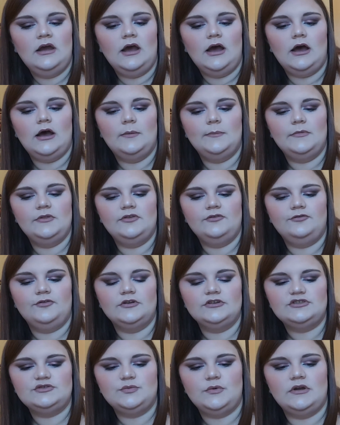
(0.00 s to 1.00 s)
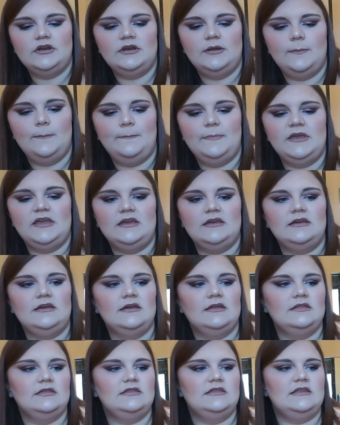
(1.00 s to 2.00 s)
The first one
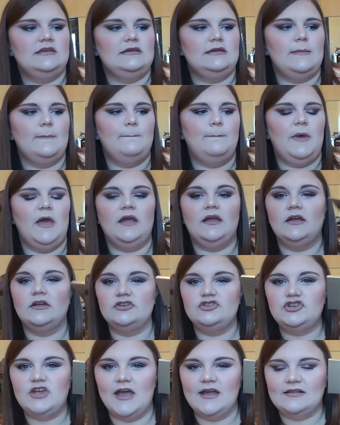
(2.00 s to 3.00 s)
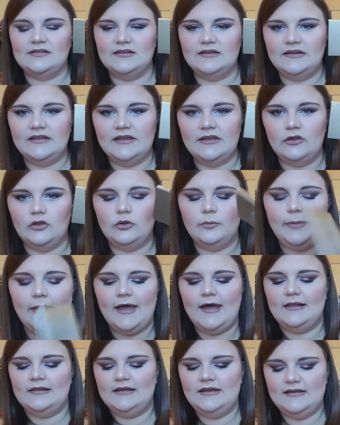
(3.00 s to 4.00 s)
being the Becca Jaclyn Hill
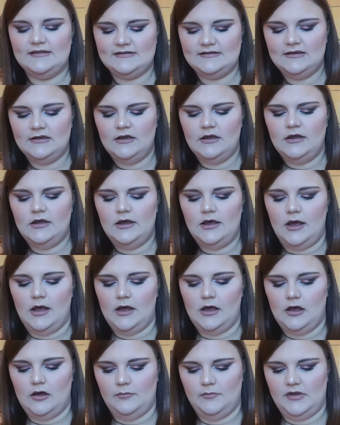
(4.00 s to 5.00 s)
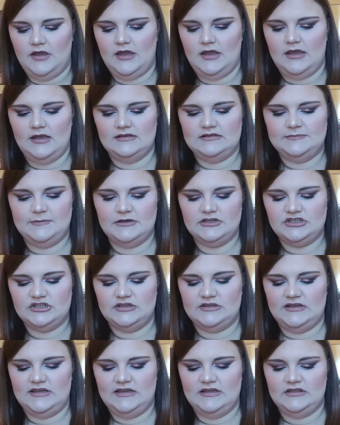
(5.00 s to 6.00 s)
palette,
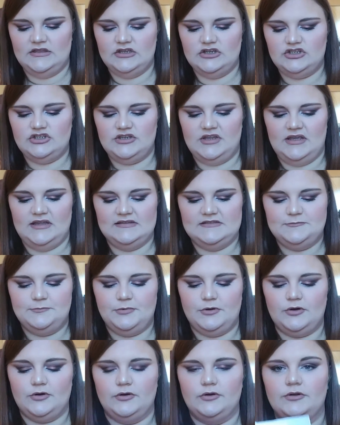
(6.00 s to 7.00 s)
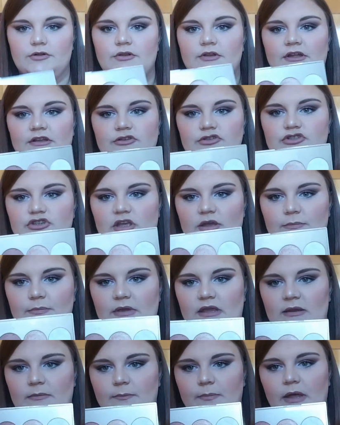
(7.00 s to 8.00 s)
especially the shades Pearl and
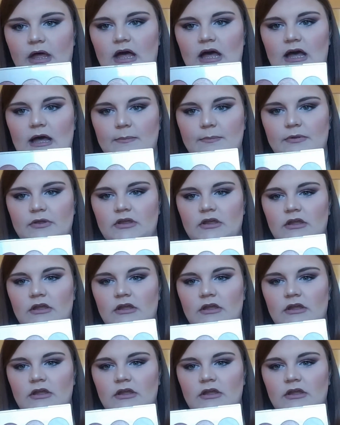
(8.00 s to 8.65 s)
Champagne Pop.